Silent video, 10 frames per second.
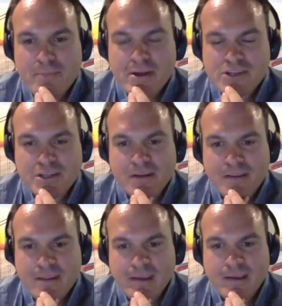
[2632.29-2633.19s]

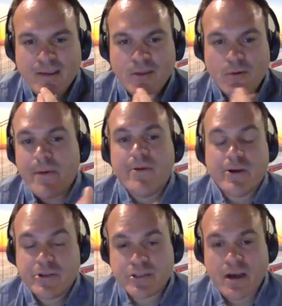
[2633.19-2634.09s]
mentioned the
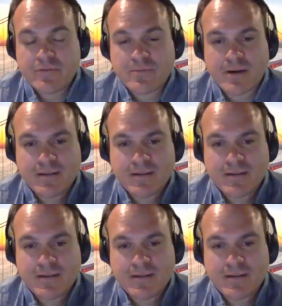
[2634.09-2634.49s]
webinar software.